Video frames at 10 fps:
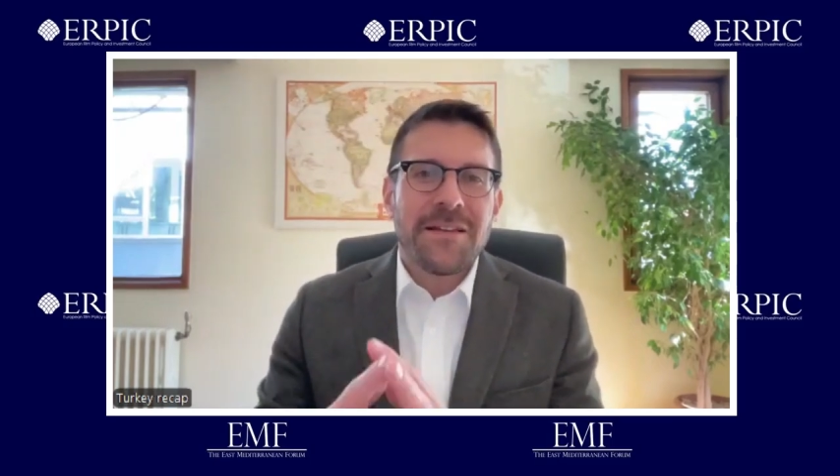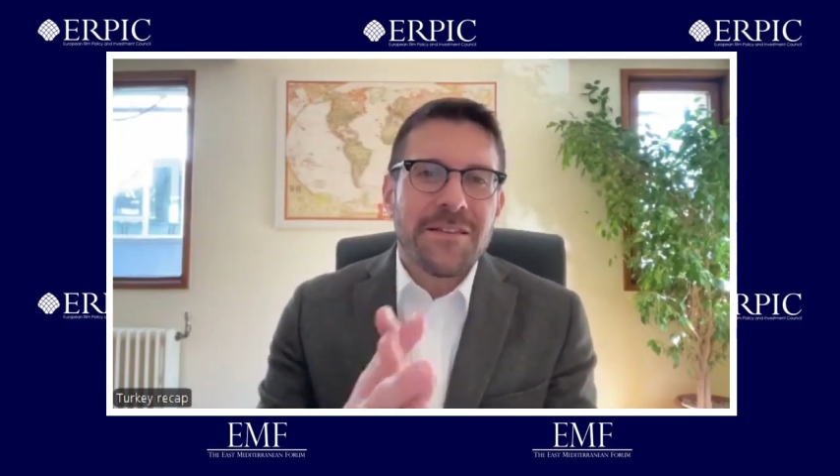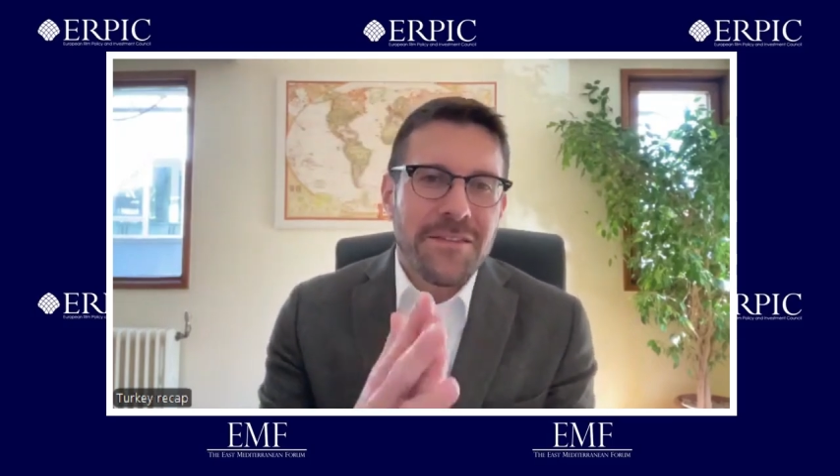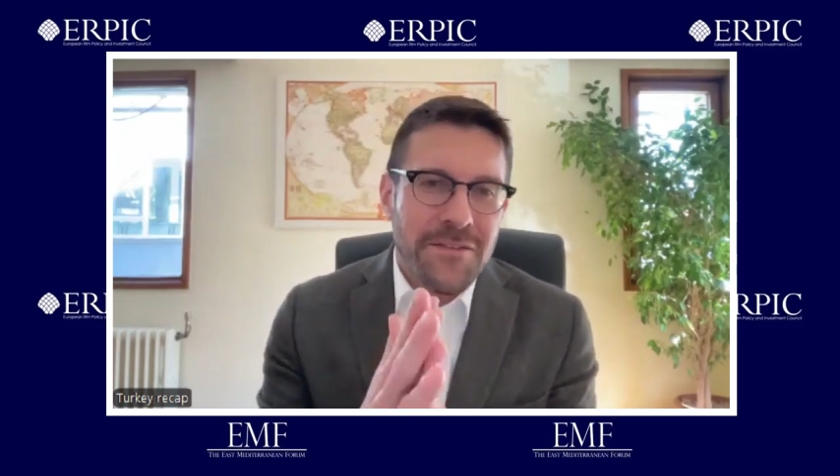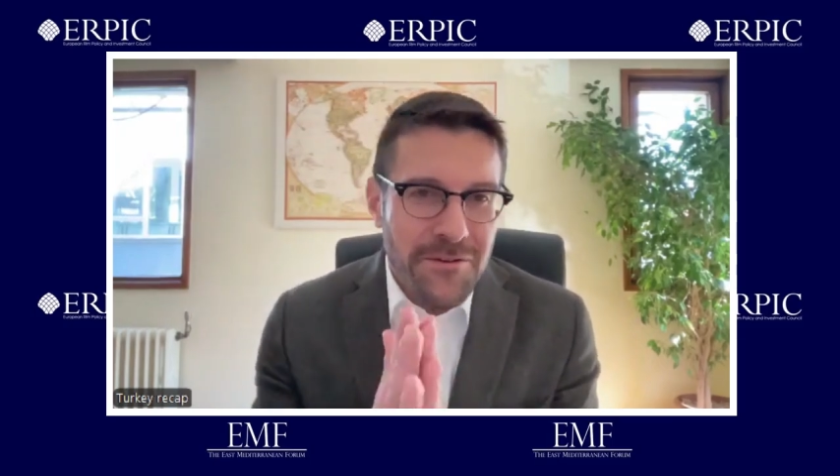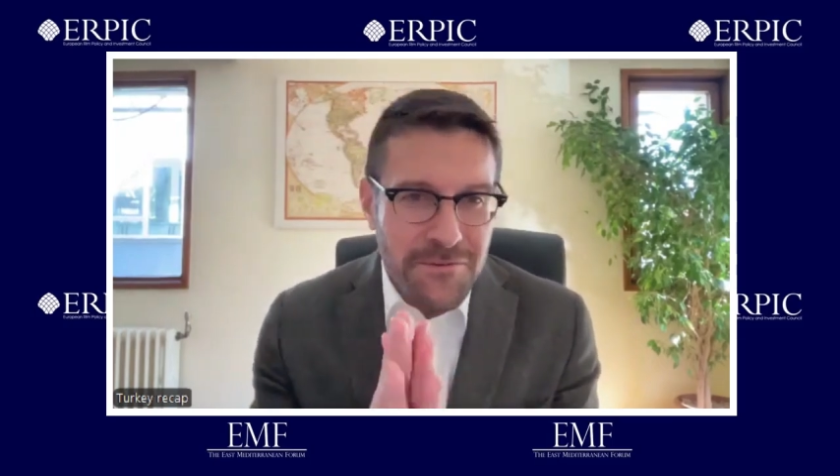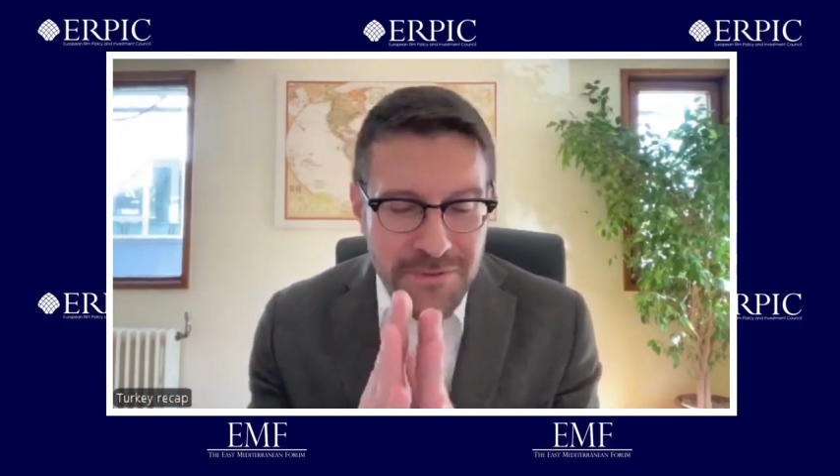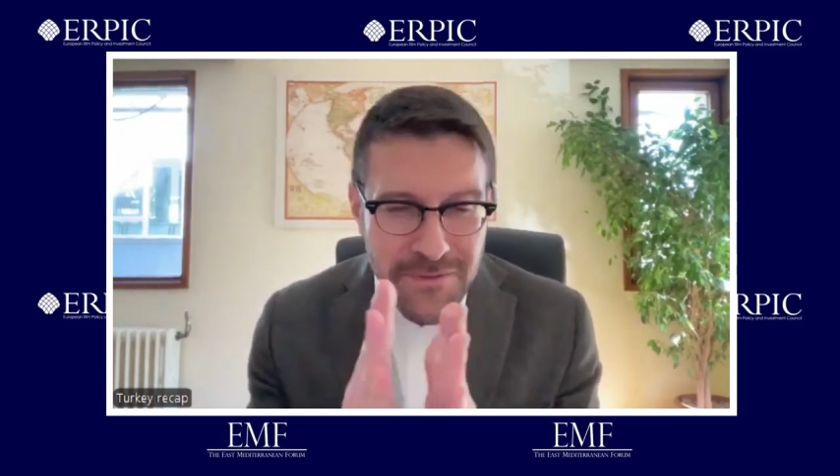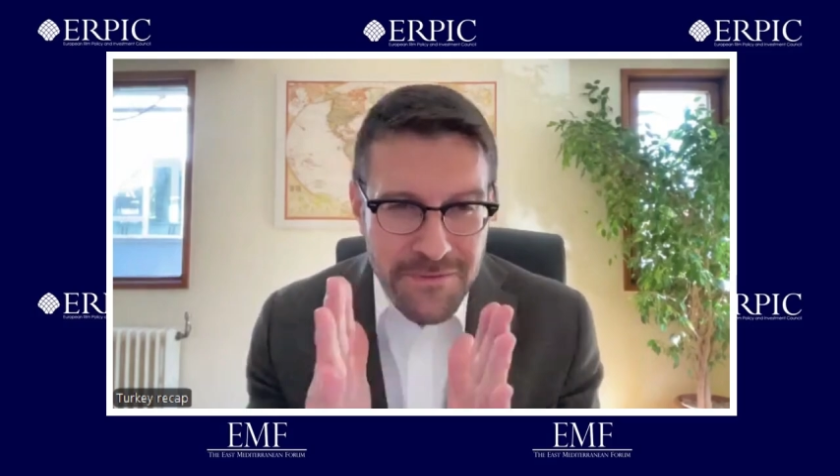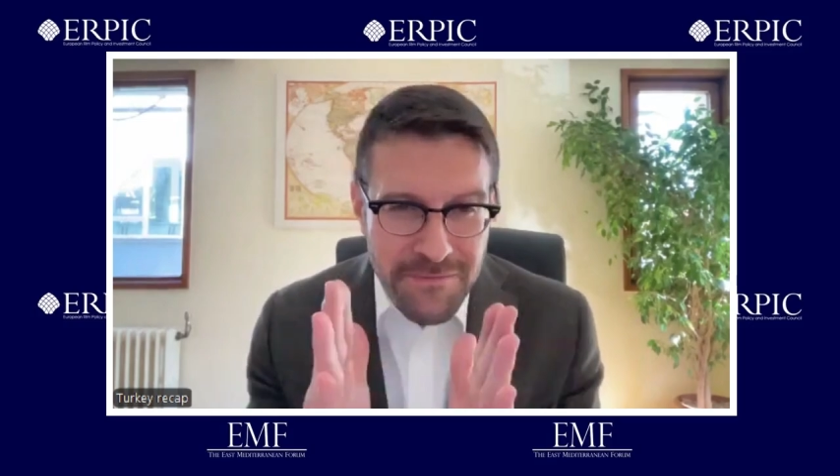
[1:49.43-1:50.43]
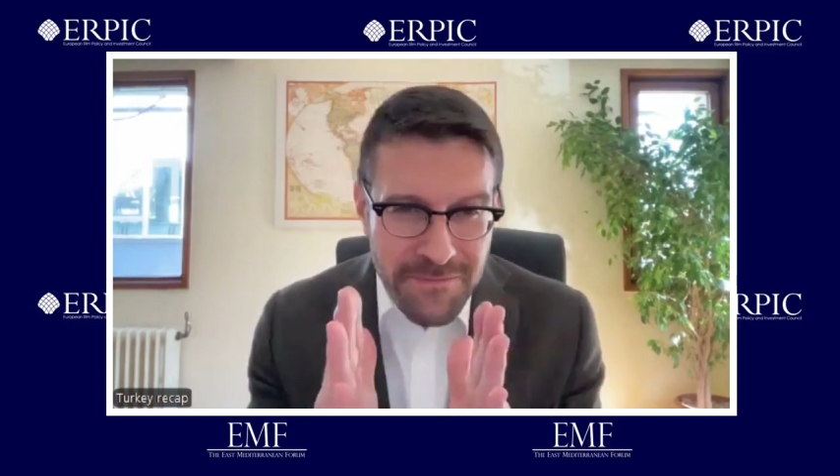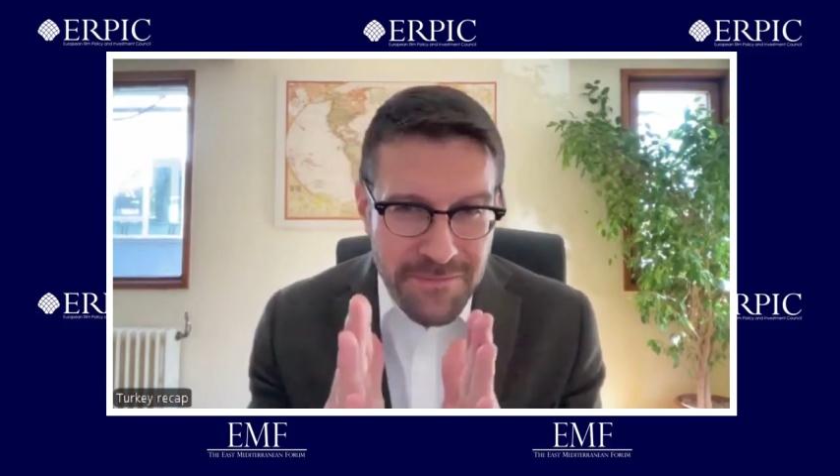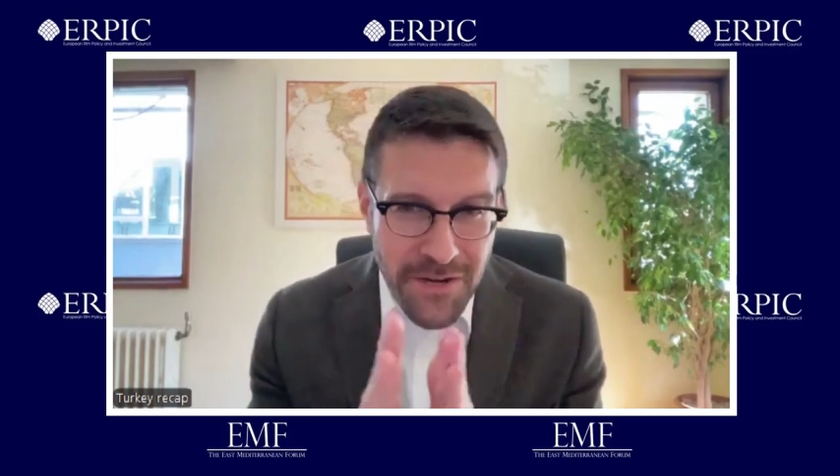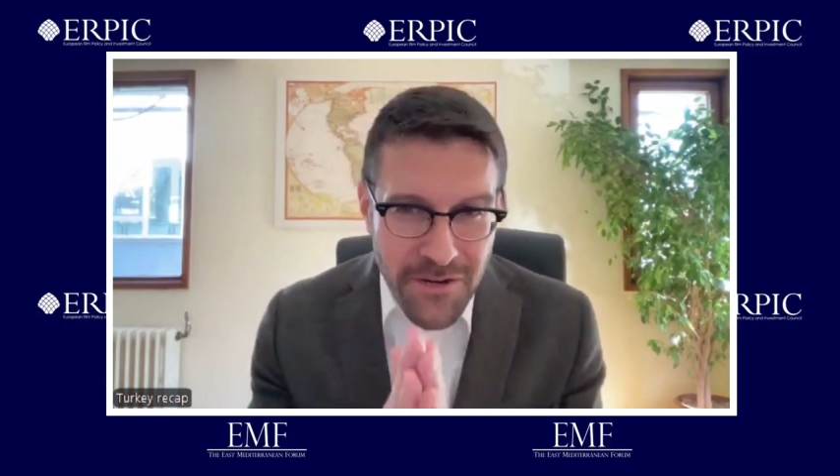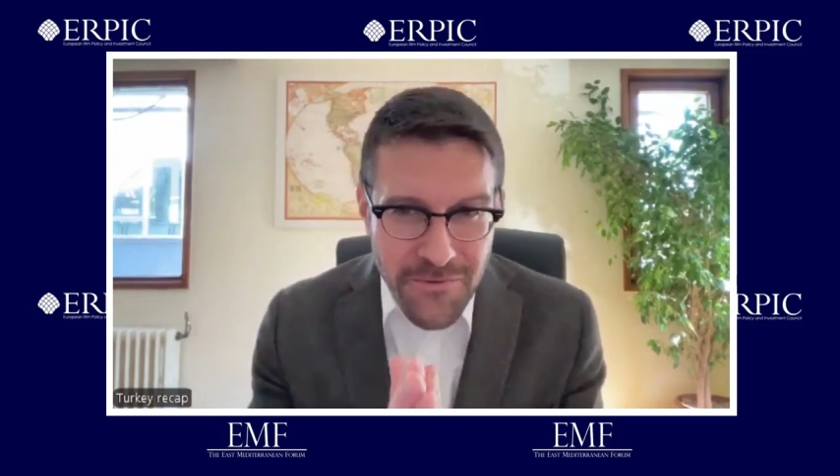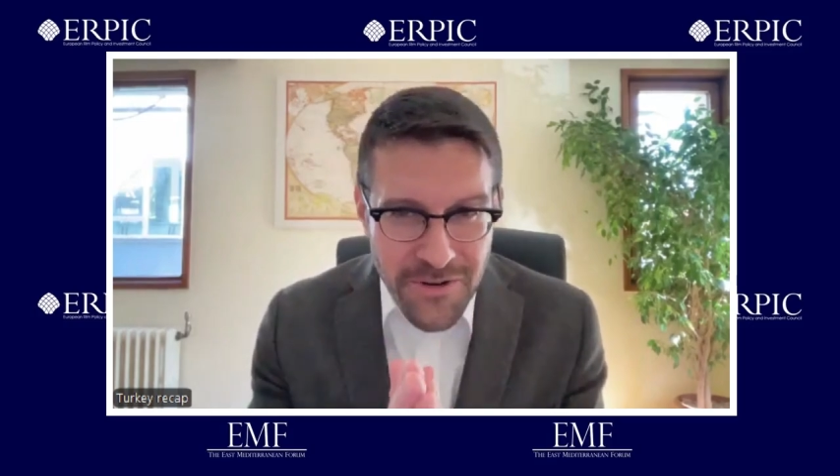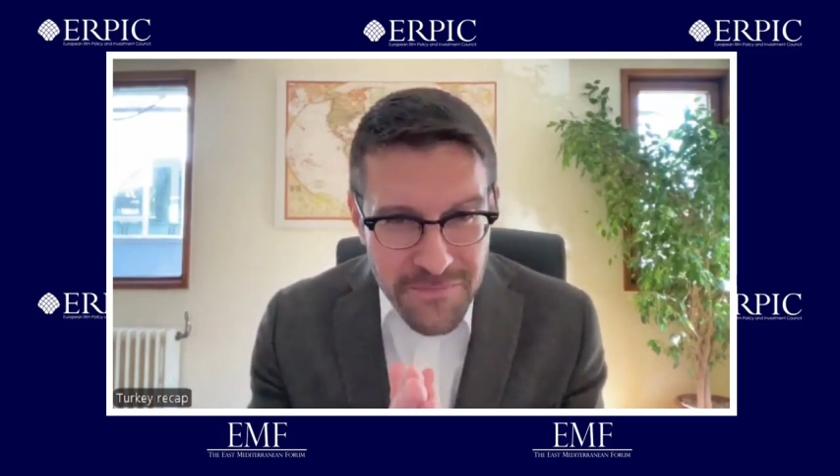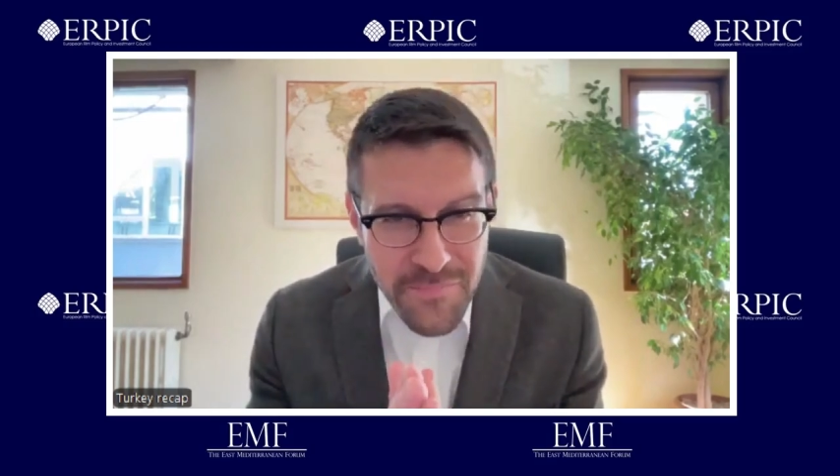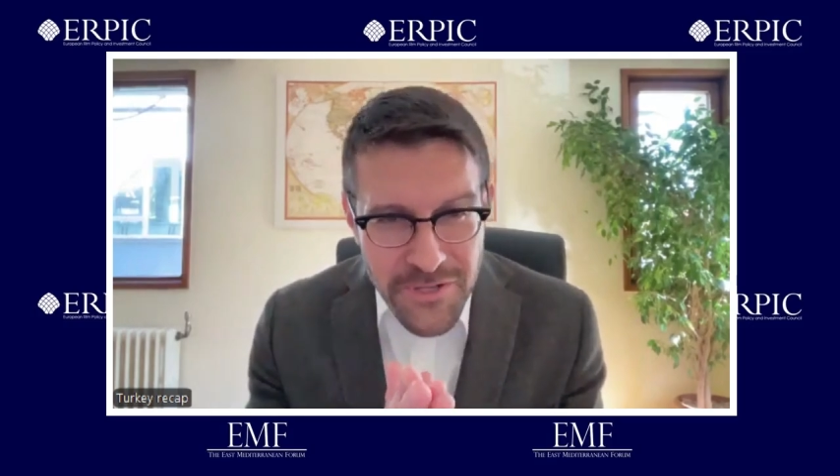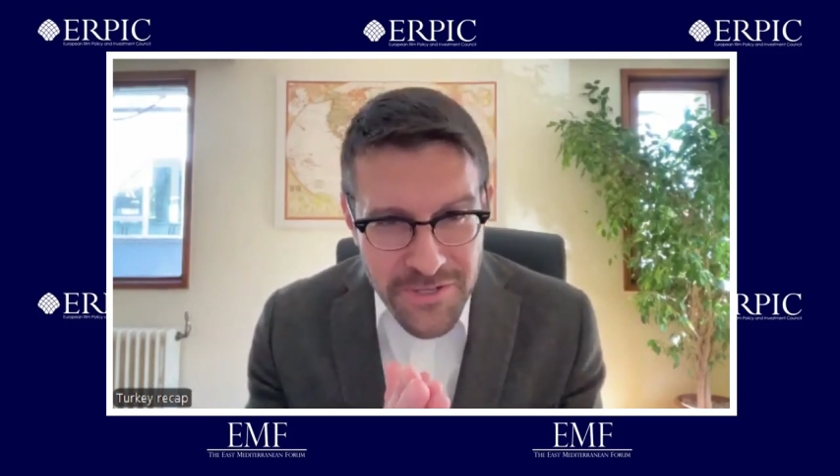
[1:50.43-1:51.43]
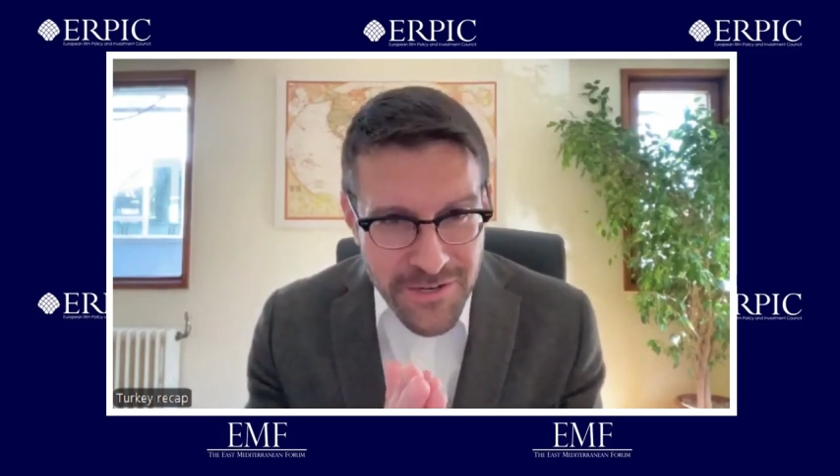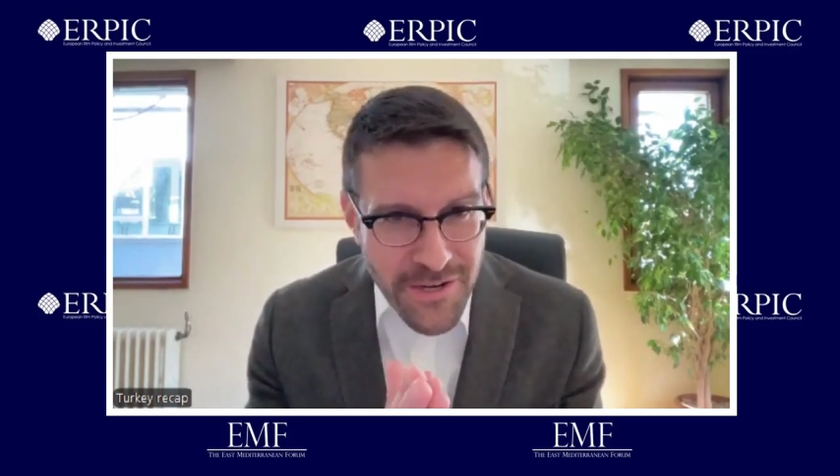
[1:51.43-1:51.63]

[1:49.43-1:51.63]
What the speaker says: So President